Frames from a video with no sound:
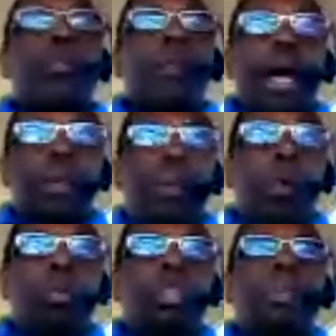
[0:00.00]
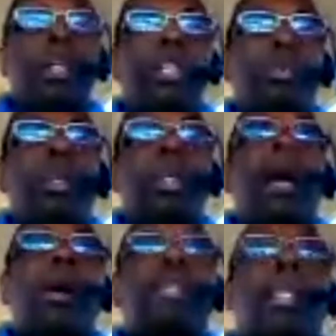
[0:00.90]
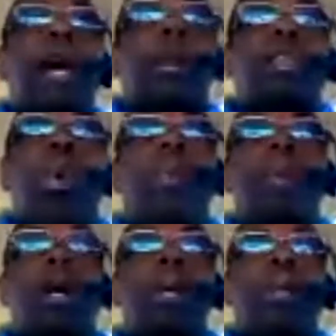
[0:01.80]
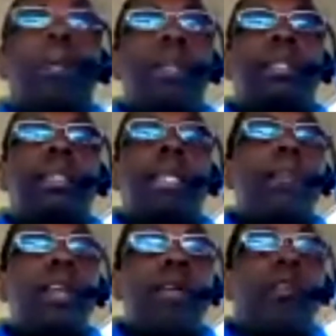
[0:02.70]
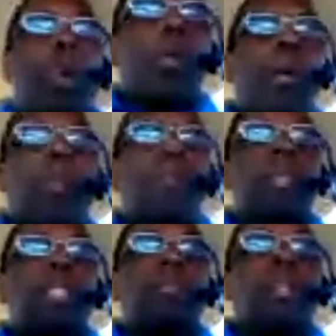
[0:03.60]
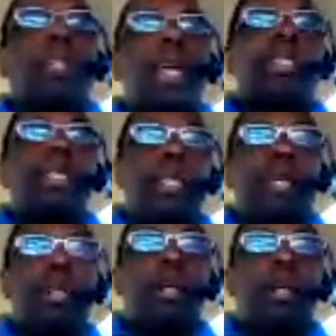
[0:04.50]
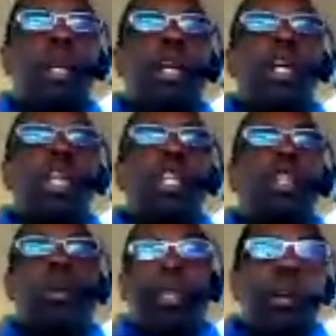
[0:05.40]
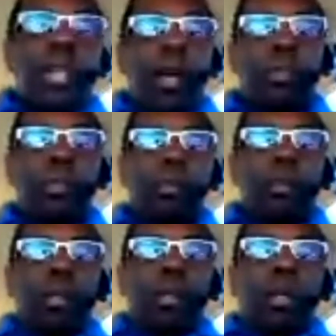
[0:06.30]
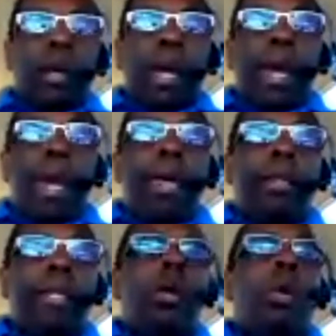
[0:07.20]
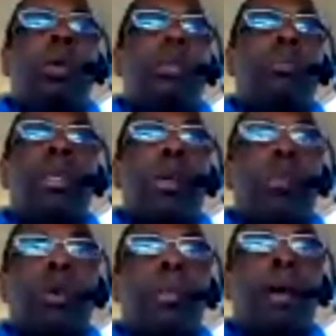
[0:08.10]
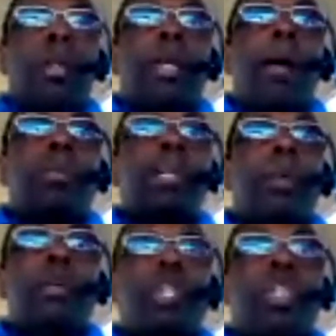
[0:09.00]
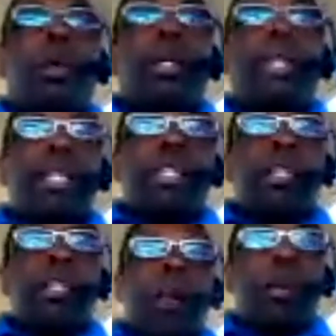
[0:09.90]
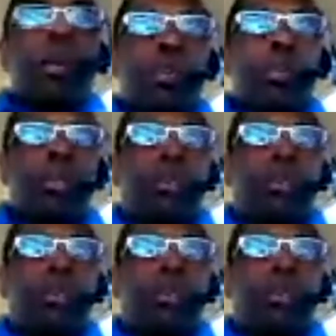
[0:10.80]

as opposed to spending $20,000 opening up a business. I've never opened up a business for less than $20,000. And with network marketing, I was able to join this company for $249